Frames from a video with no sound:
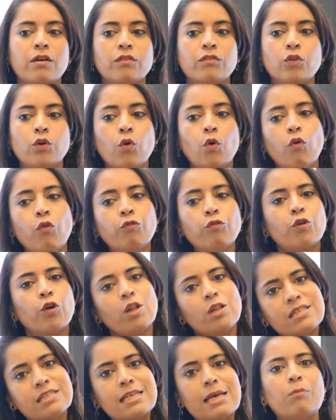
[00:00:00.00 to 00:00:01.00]
the
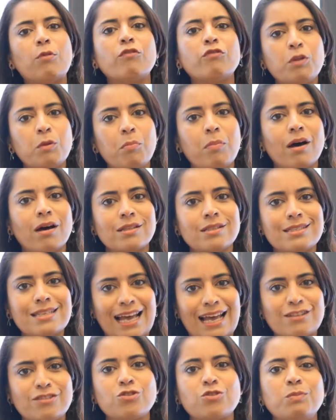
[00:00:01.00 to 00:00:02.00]
overall sum of the parts
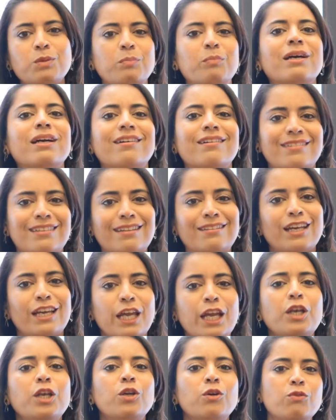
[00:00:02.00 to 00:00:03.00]
has to be bigger than
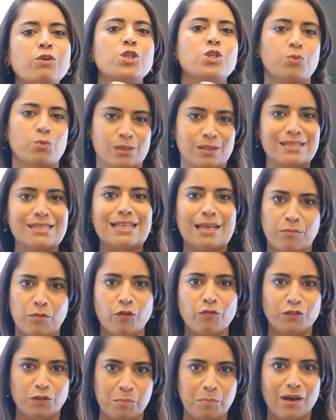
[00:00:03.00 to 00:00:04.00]
the individual sum
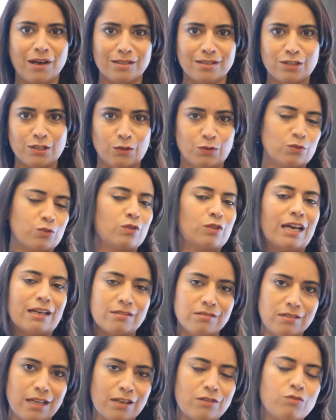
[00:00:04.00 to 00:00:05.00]
of the parts. So
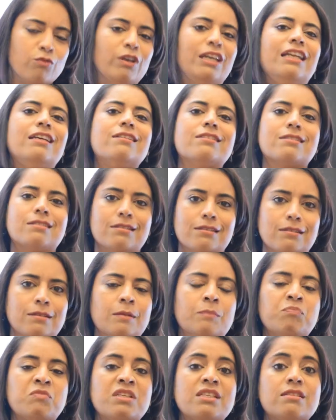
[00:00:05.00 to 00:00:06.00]
that really is the
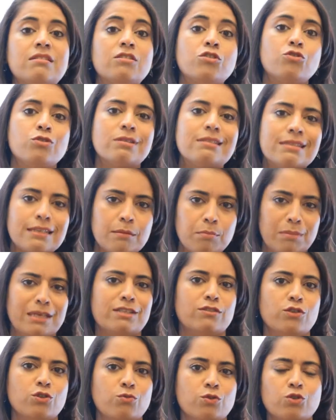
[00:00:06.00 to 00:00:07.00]
synergistic
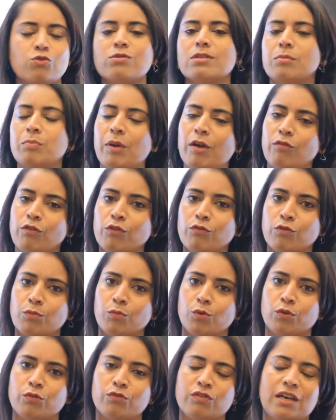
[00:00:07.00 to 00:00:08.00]
message which was appearing
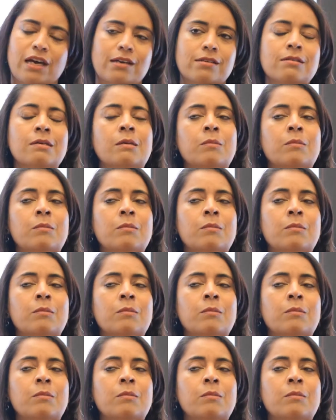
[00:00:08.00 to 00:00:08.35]
from all of that.